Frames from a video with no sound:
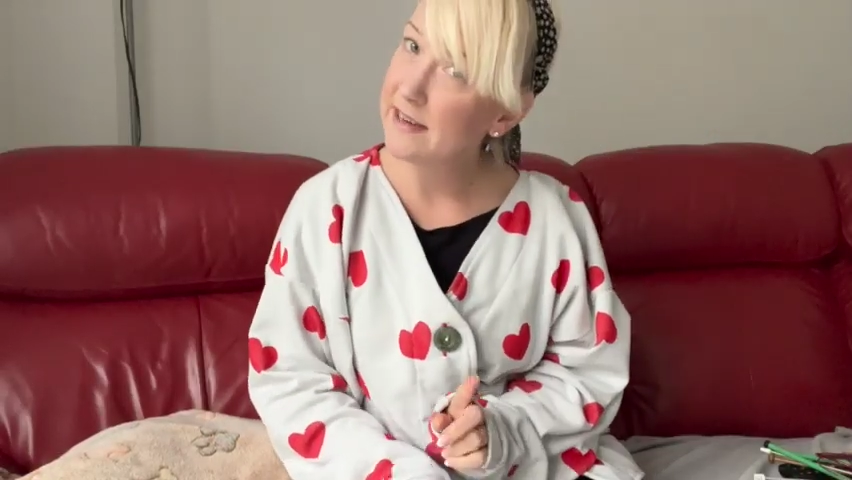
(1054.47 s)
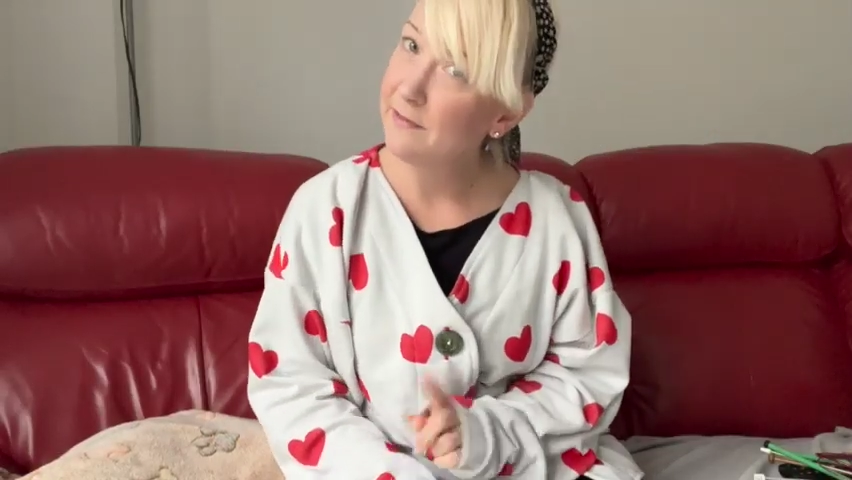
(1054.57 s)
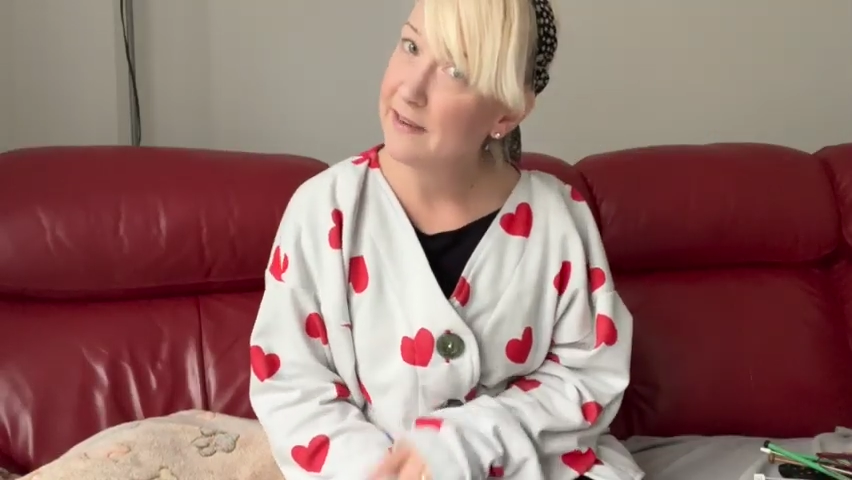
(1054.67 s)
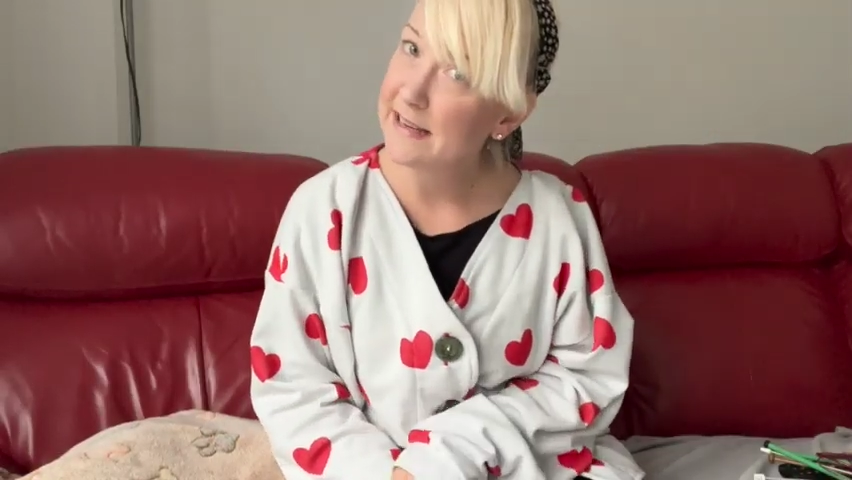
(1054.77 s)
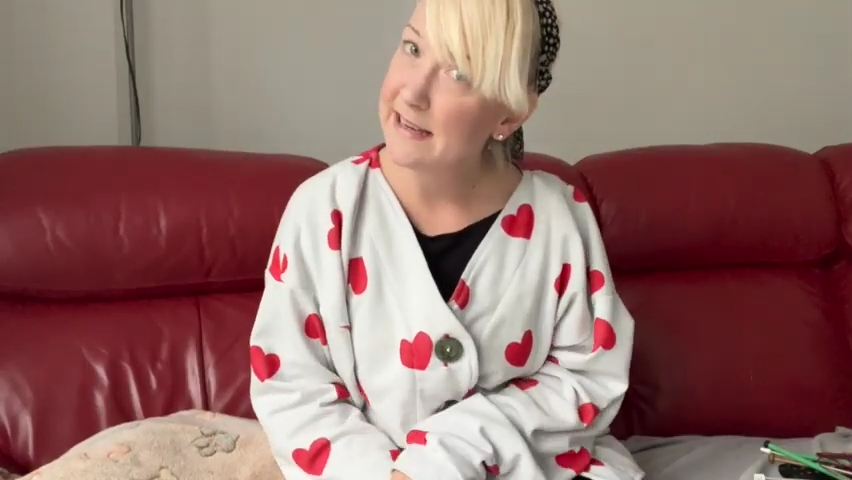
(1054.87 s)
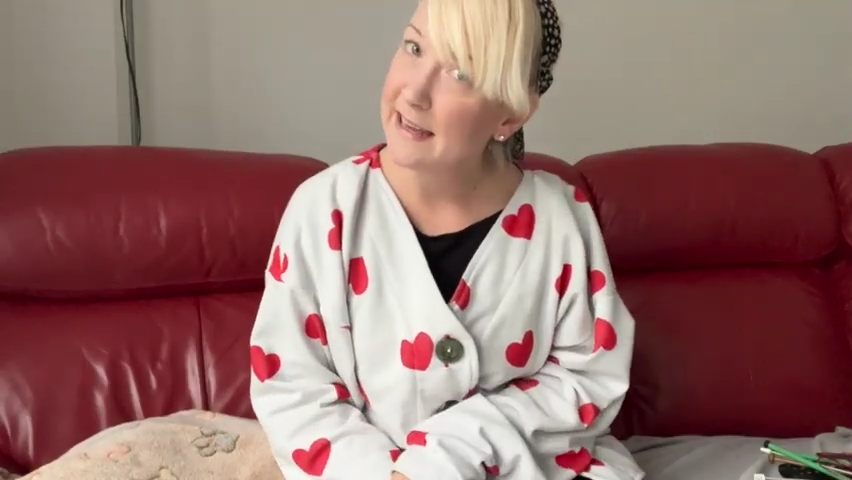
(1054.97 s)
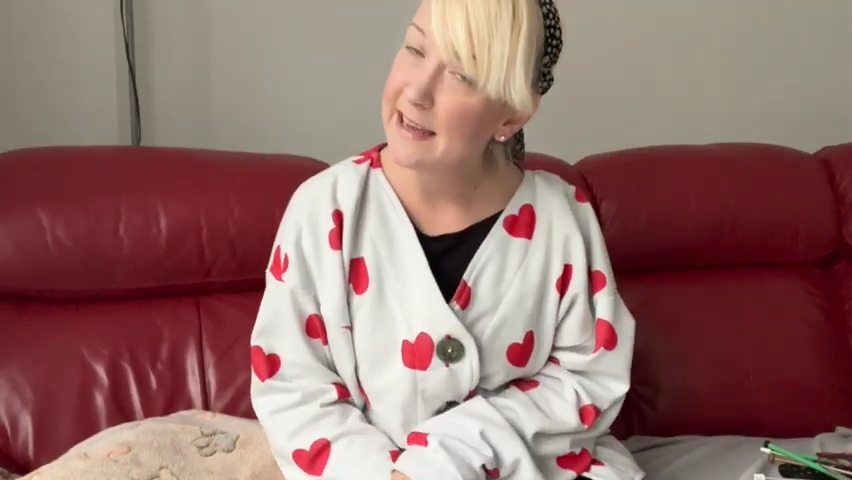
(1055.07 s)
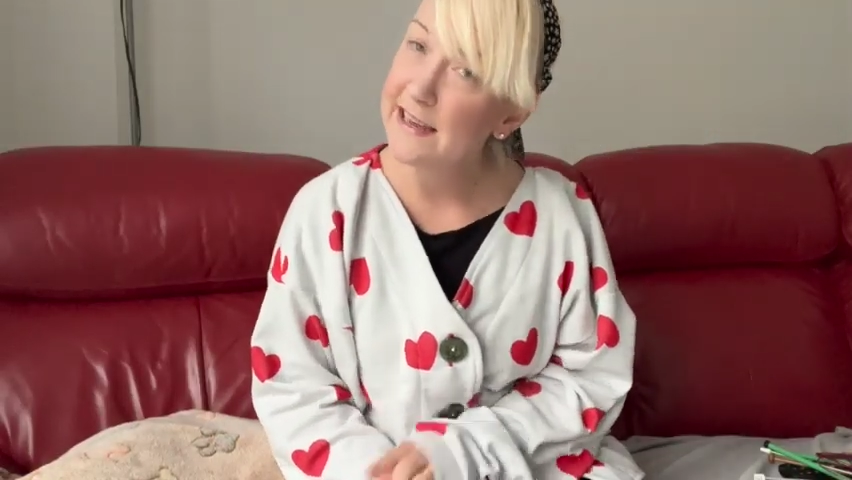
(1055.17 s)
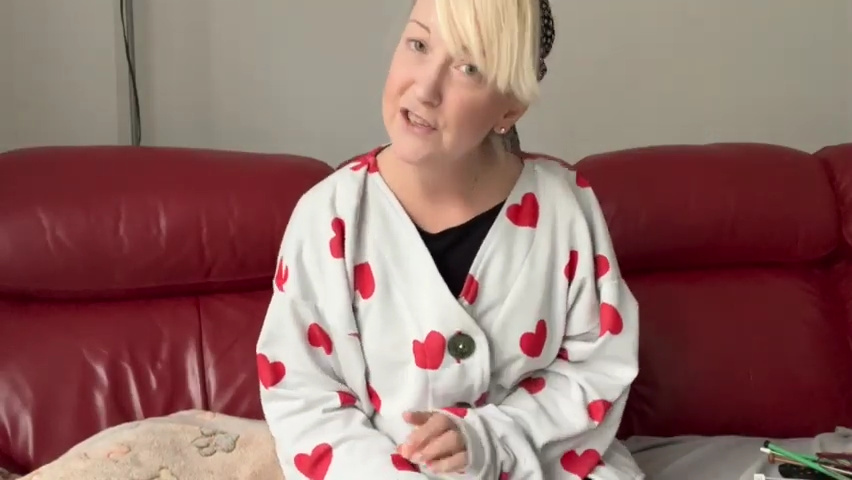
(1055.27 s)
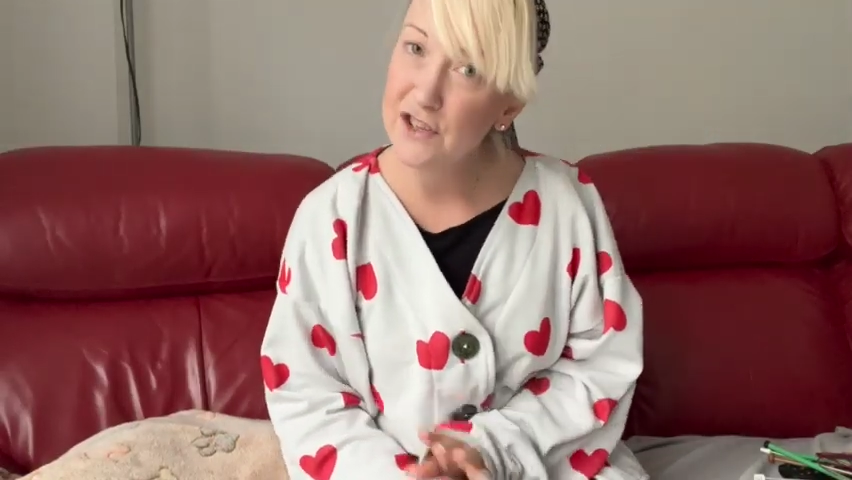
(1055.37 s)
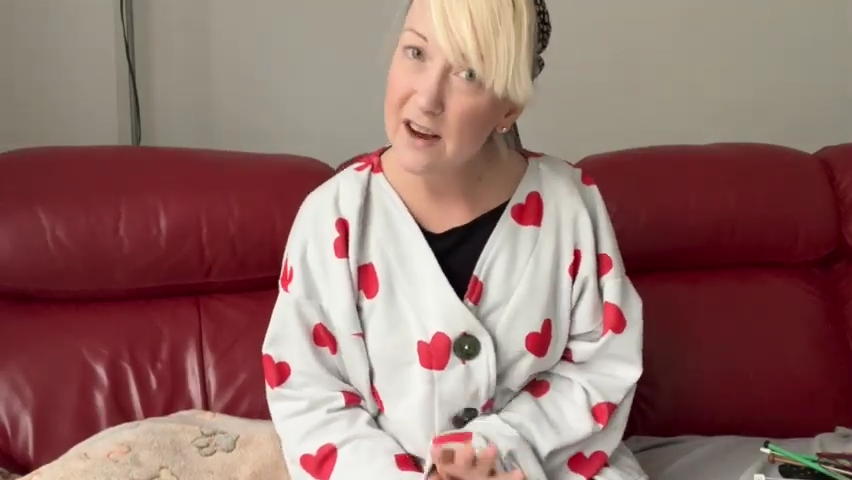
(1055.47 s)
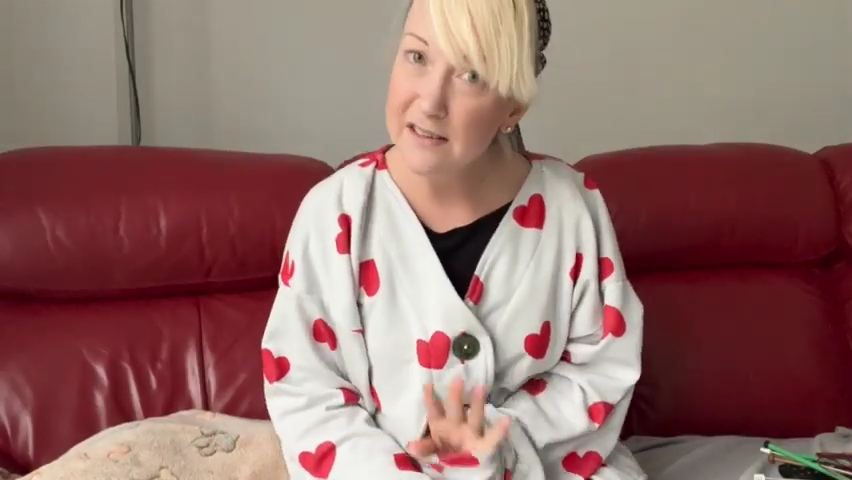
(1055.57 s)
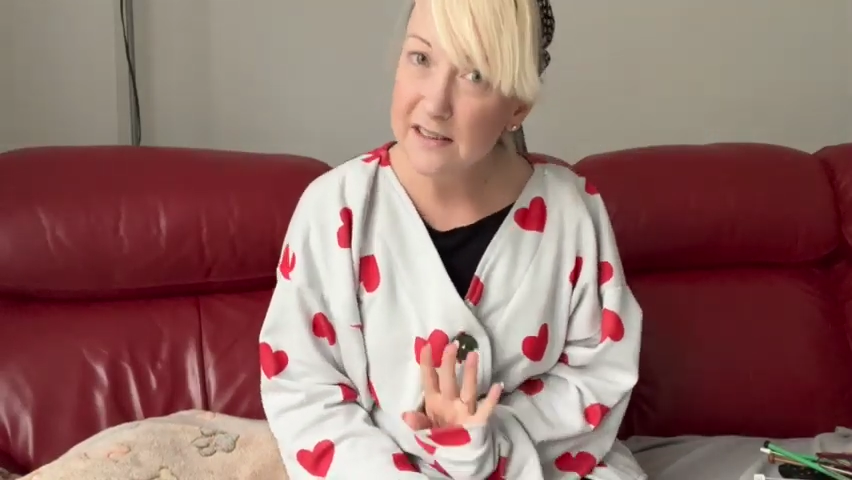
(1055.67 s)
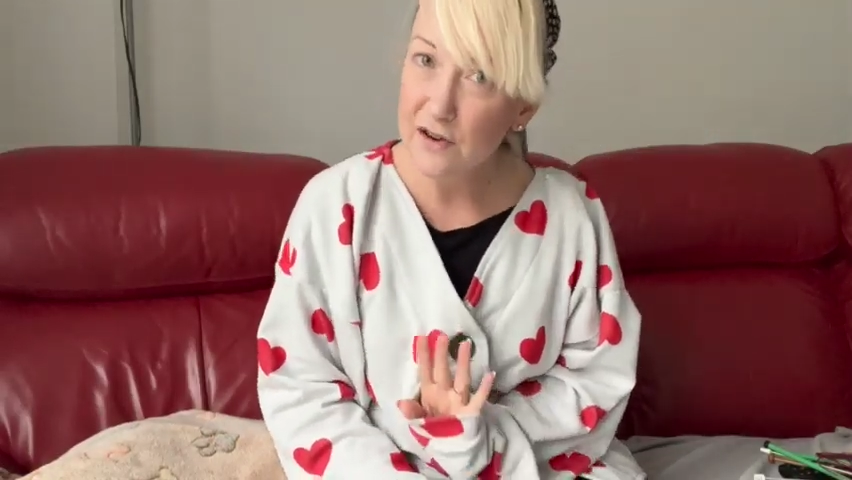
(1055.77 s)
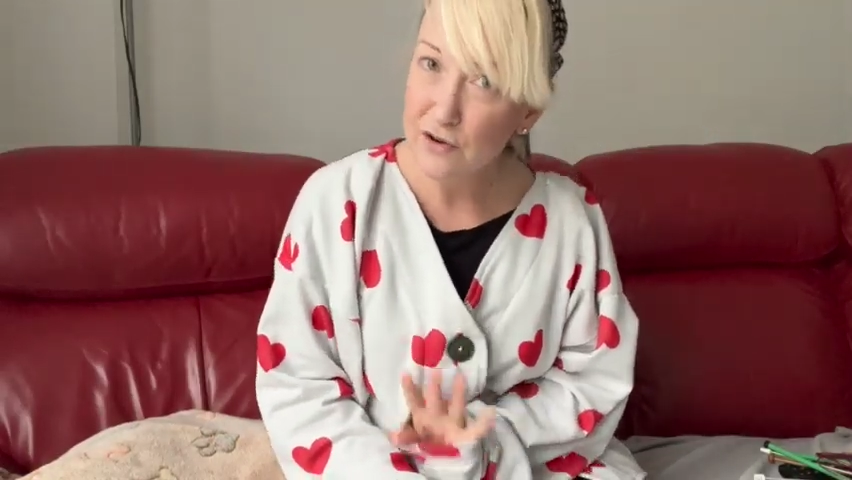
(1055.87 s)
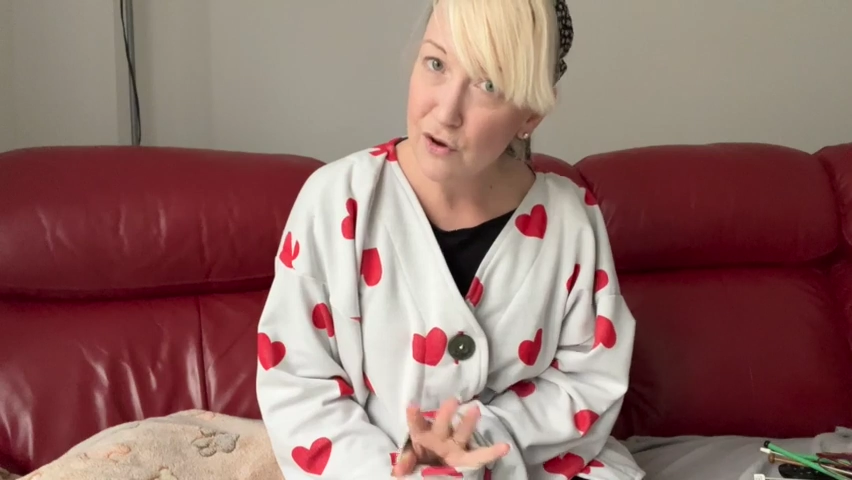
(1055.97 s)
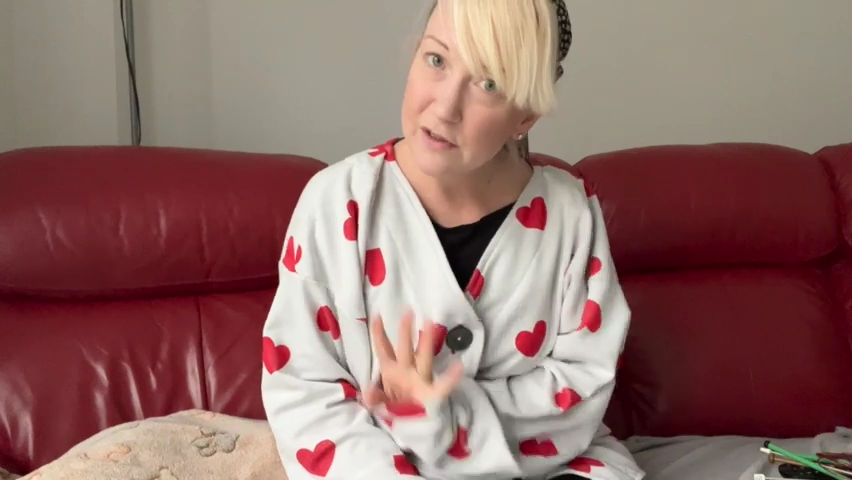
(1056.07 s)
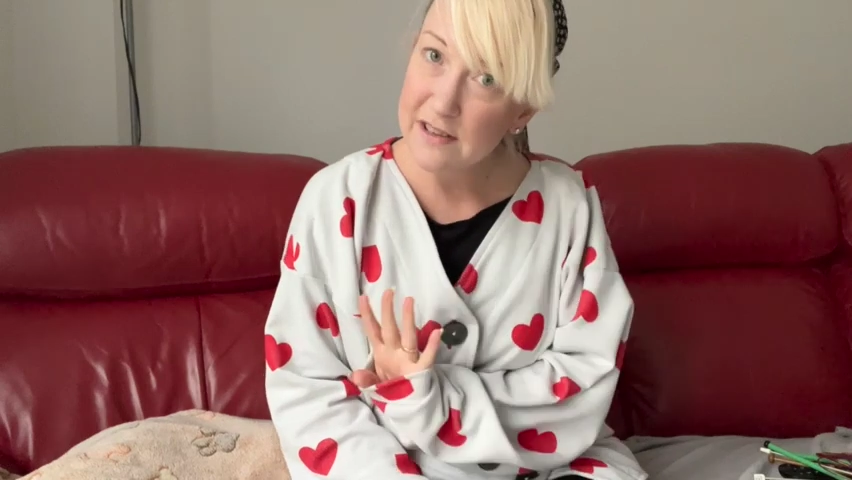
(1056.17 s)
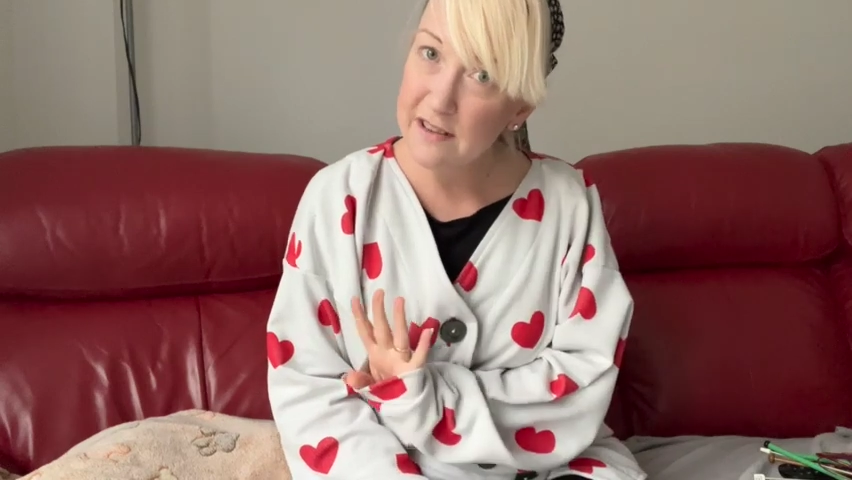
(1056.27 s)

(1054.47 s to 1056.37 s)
if knitting is just not